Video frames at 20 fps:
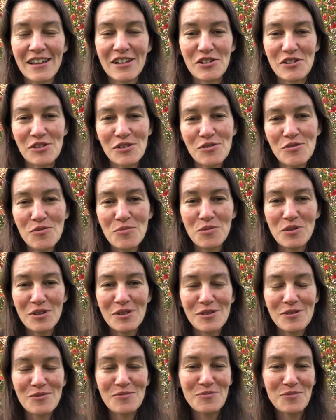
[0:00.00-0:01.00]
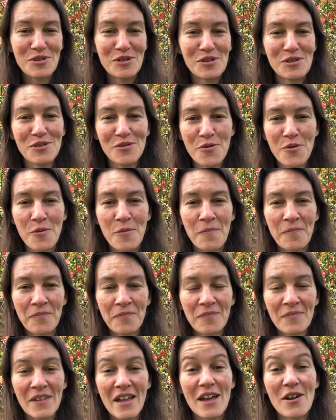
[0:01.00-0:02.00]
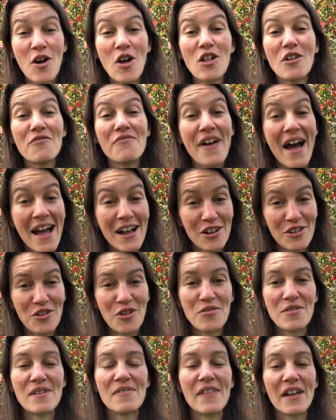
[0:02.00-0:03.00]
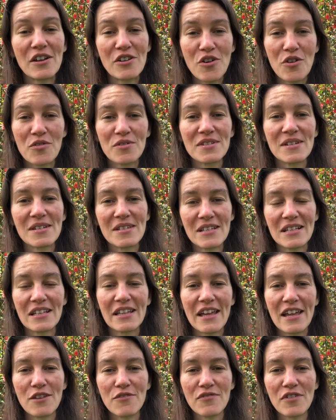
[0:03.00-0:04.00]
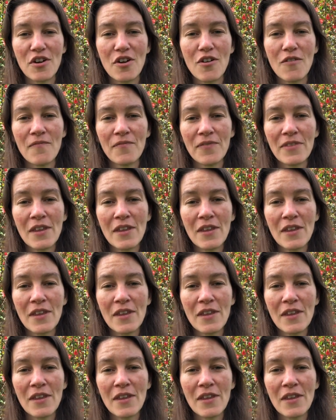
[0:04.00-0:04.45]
Consume, consume, consume. And all of that clothing then goes into the landfill.